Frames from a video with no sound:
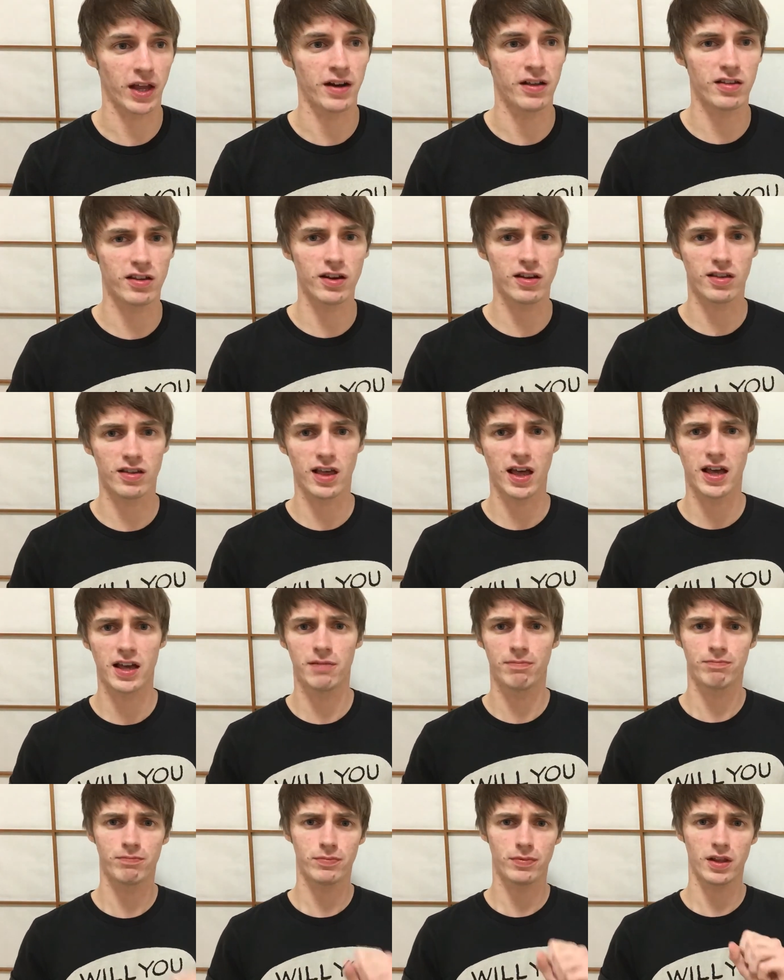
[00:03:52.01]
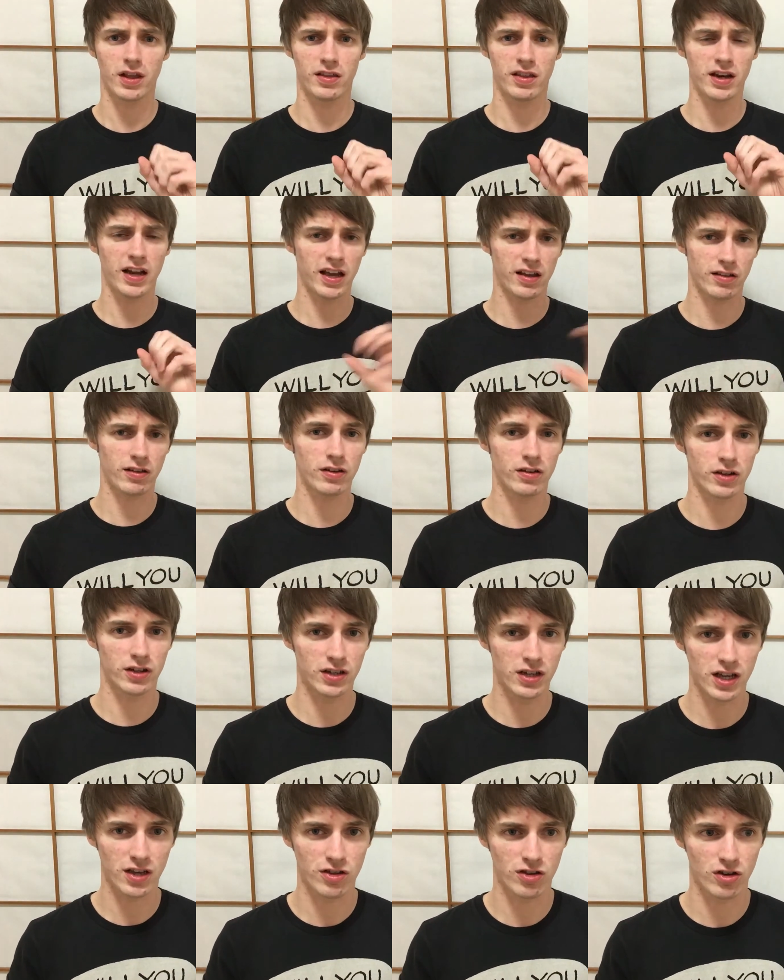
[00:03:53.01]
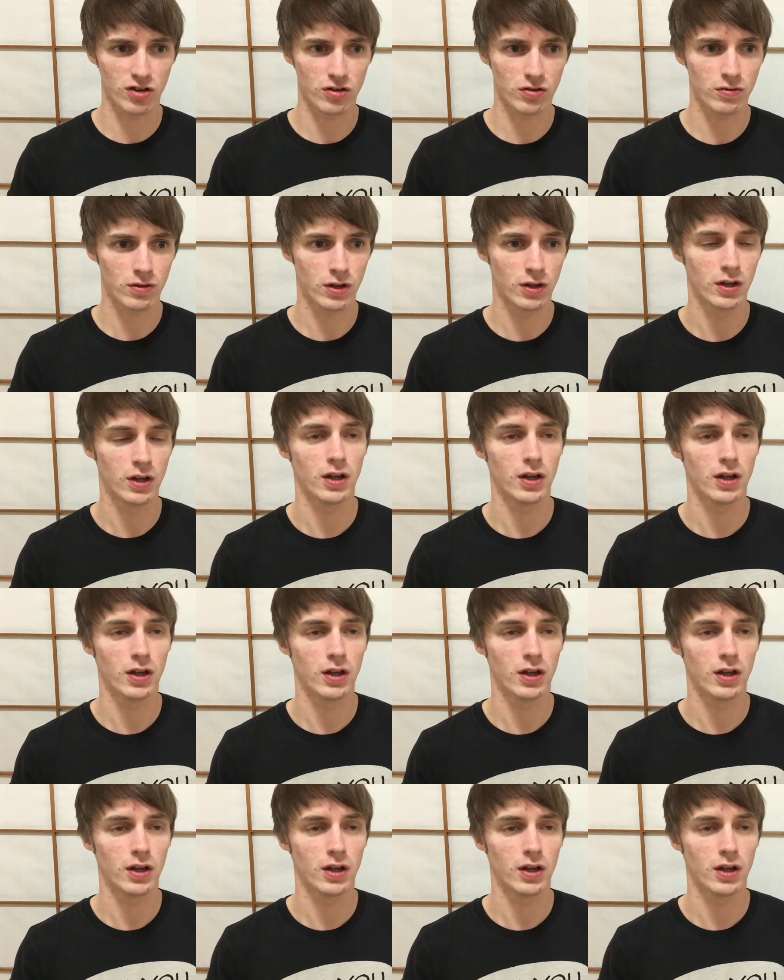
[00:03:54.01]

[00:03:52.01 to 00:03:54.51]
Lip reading: and it's going to say, it's in excellent condition,